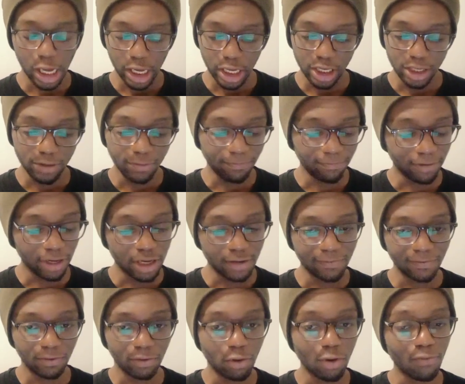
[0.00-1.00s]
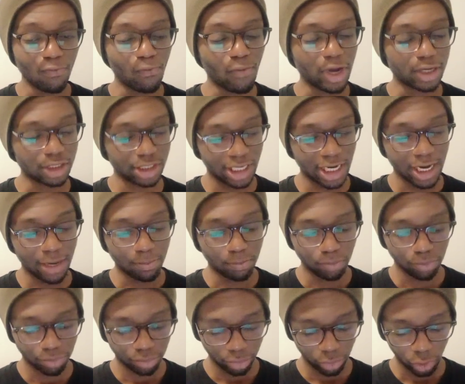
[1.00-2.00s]
in favour of West Ham,
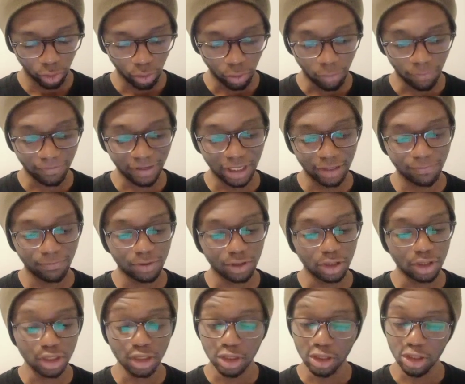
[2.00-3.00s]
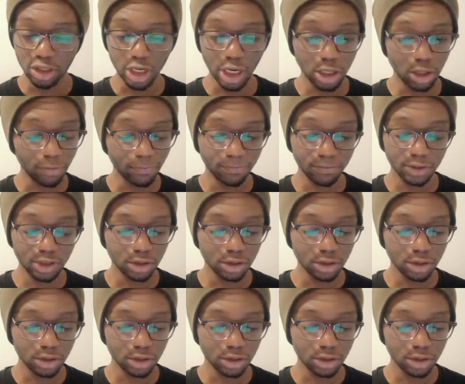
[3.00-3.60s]
or thankfully none of